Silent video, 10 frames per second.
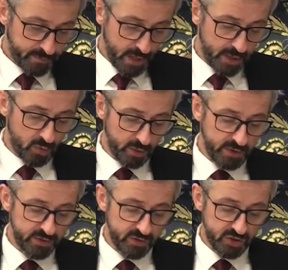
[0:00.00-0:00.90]
And according
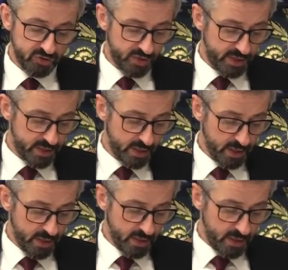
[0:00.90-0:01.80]
to Katrina
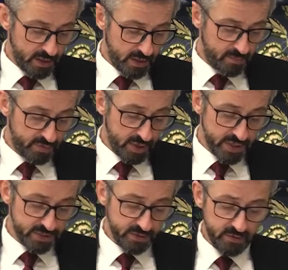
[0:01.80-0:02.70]

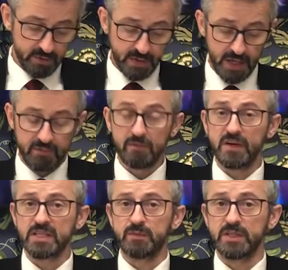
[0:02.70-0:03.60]
Bryden, head of
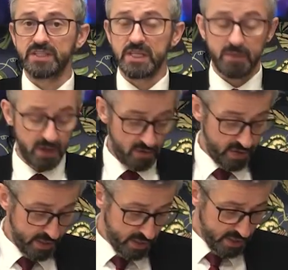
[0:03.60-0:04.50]
investment at
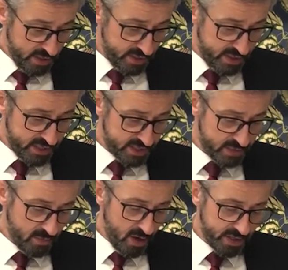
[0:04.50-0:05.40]
CBRE, she says the
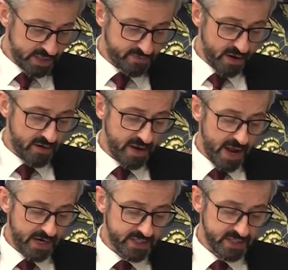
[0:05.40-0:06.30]
market is very
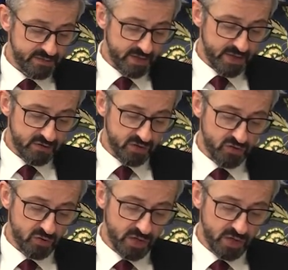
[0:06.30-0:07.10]
active and there is a strong